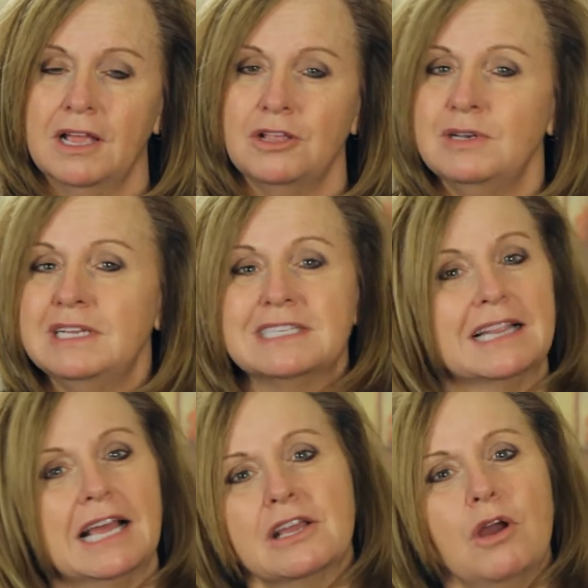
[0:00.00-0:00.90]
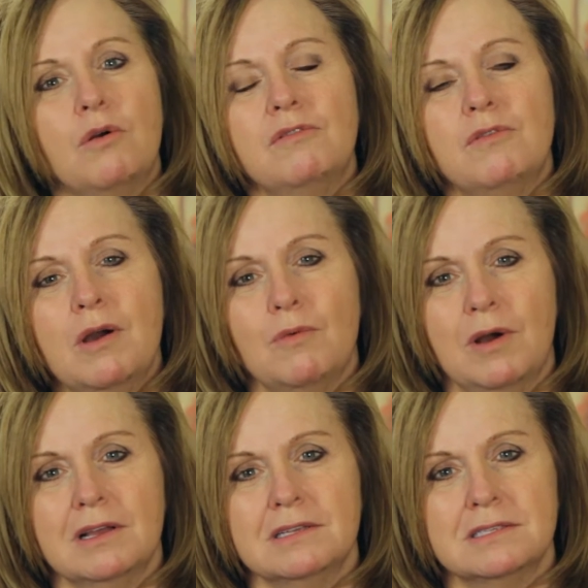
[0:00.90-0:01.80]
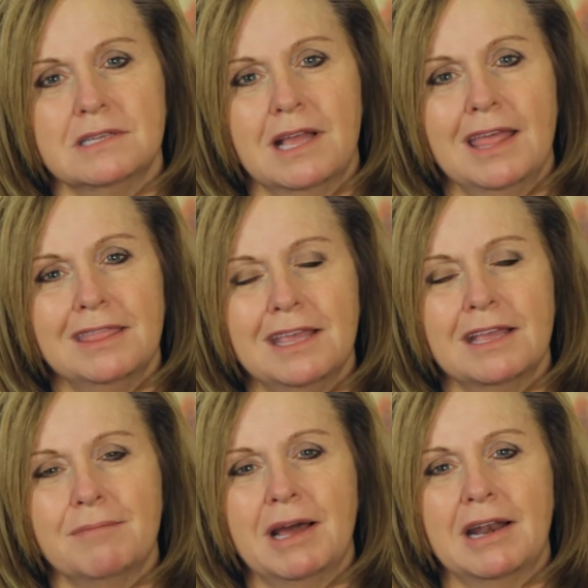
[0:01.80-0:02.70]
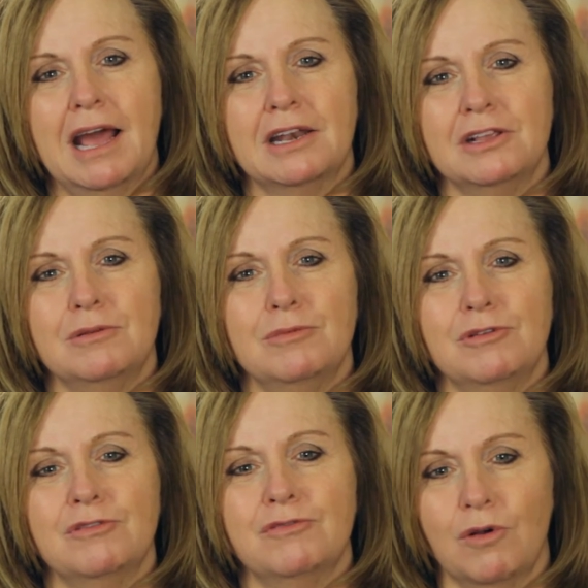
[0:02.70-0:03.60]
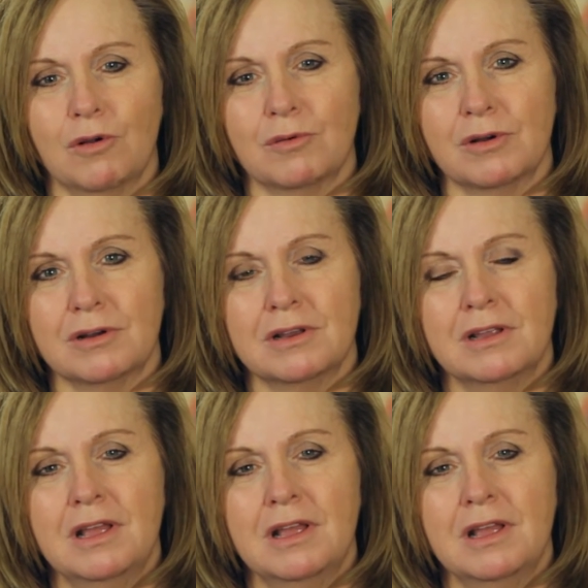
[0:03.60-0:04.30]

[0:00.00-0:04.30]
You need to let go of what was and think about how do you move forward.